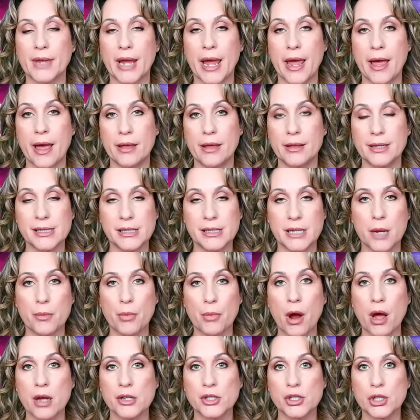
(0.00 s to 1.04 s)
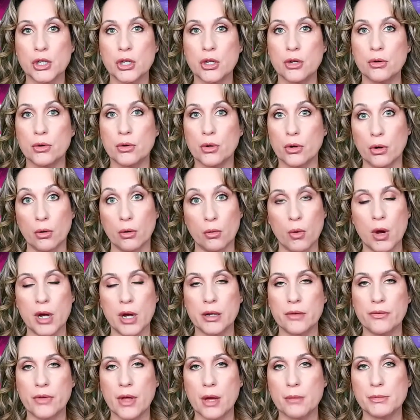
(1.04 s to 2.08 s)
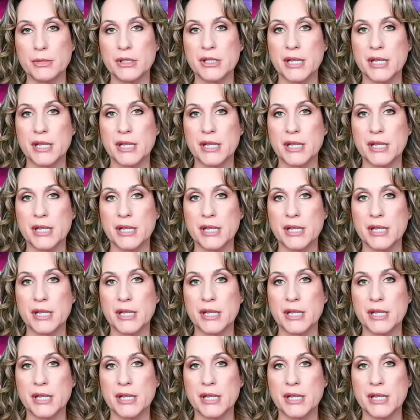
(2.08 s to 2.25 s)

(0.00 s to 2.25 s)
and the state prosecutor, or one of them,